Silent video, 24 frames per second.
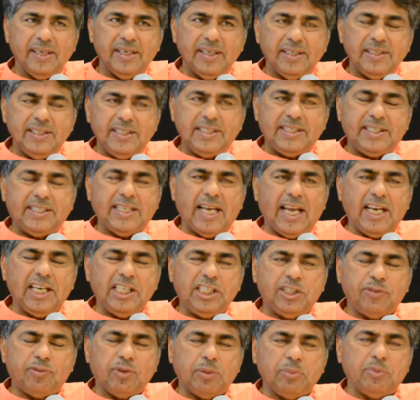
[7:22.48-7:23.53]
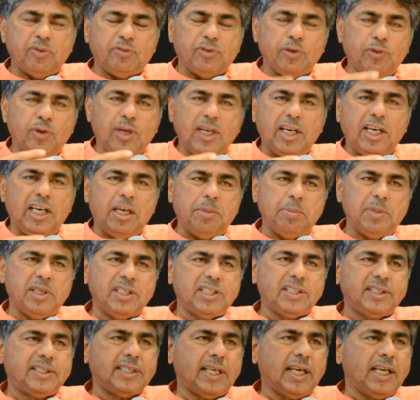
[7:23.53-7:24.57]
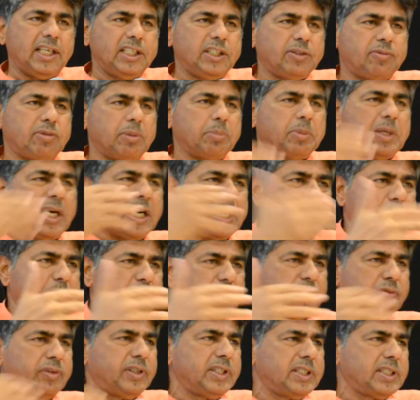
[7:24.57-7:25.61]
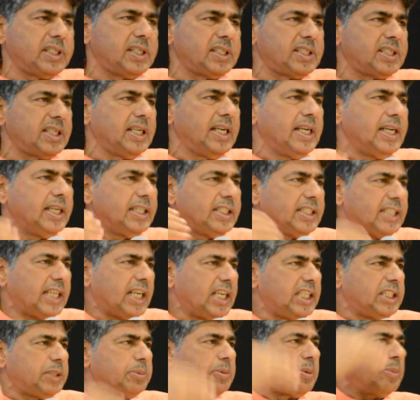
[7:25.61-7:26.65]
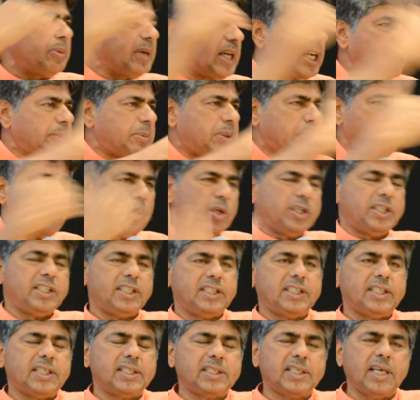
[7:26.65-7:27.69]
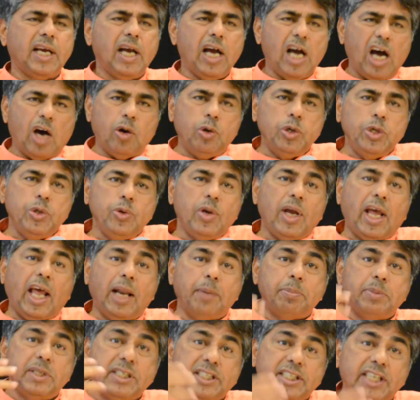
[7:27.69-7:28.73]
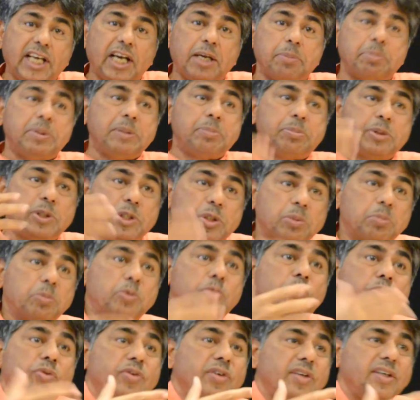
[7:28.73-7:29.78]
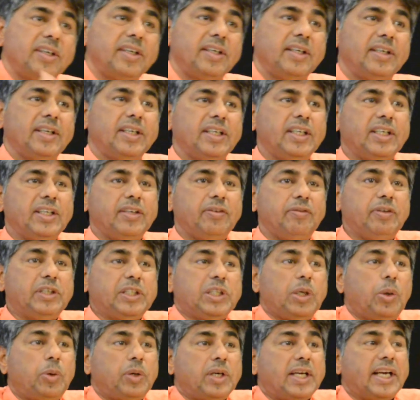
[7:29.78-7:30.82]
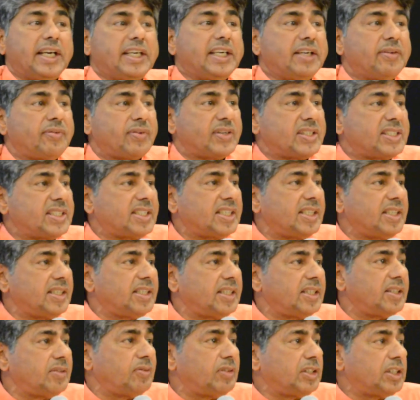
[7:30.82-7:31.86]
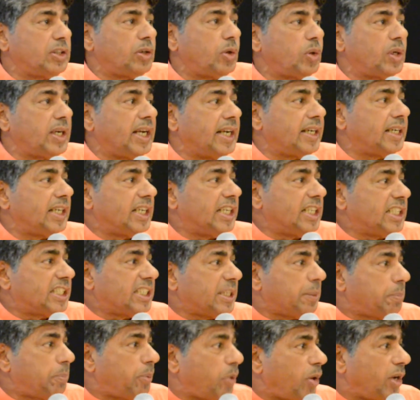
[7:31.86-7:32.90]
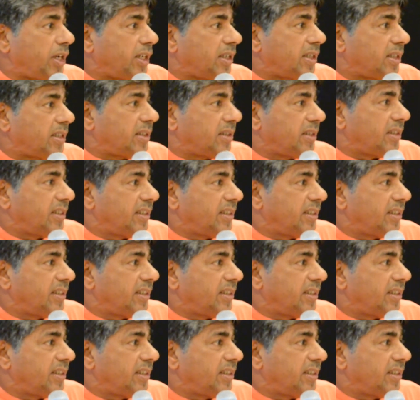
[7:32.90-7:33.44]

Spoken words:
This challenge from the feudal elements, challenge from corrupt officials, challenge from corrupt politicians, how do you help these young people to move without getting frustrated, without getting disappointed?